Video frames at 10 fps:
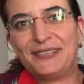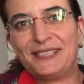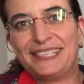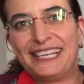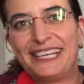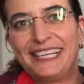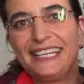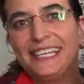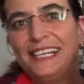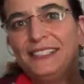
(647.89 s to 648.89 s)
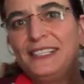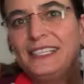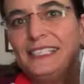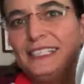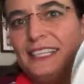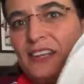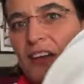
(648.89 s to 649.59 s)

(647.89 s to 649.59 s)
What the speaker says: Can you see? So this is the